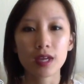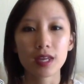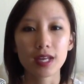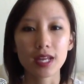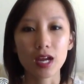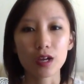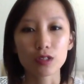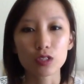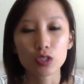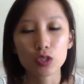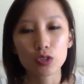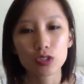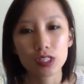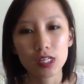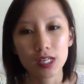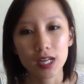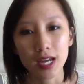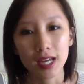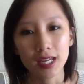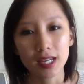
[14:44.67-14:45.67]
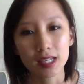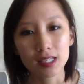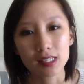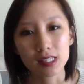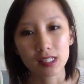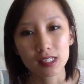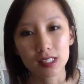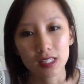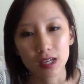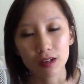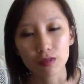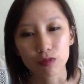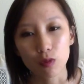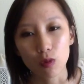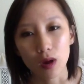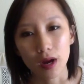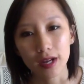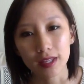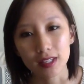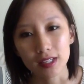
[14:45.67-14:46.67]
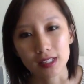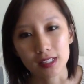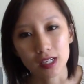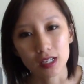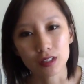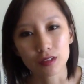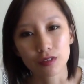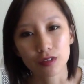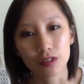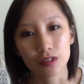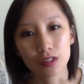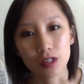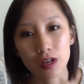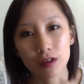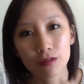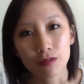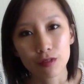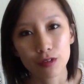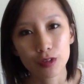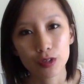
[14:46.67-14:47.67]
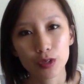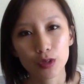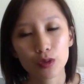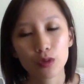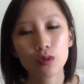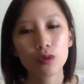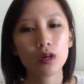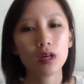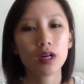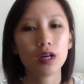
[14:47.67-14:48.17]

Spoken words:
Now, Tuesday night is the DFY. That stands for Done For You.